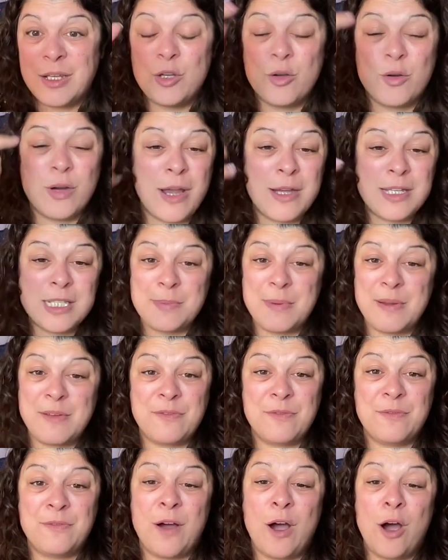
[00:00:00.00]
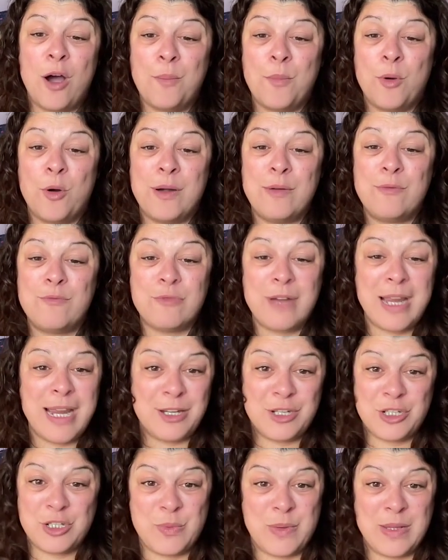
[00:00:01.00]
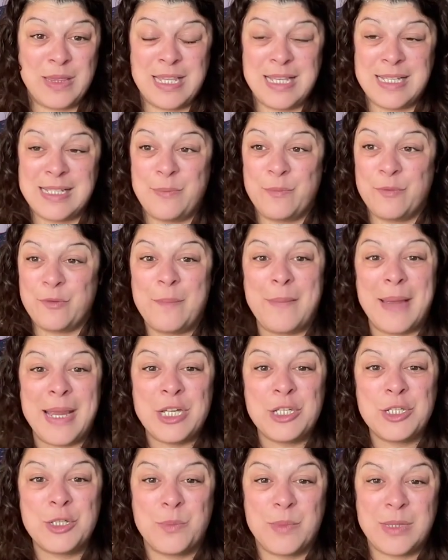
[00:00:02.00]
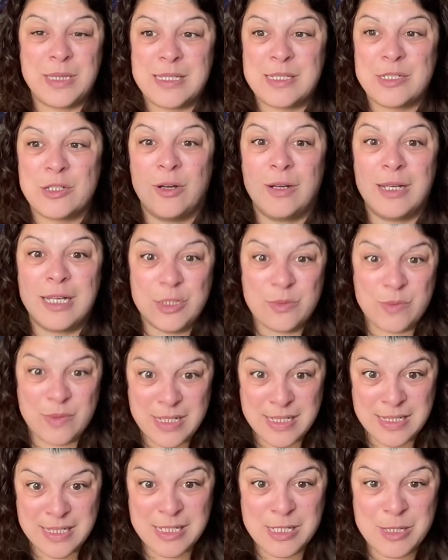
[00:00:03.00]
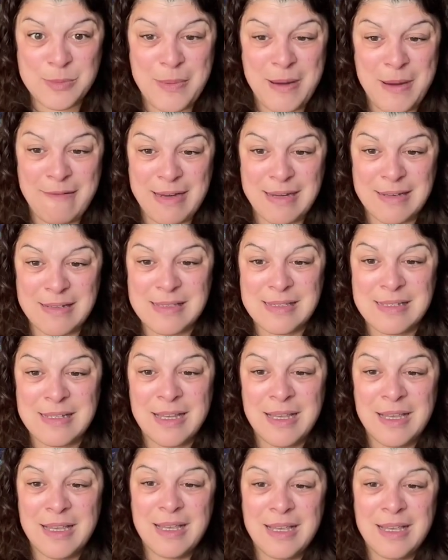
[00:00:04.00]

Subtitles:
you're going to be far more enriched with this information, with this knowledge, with this experience.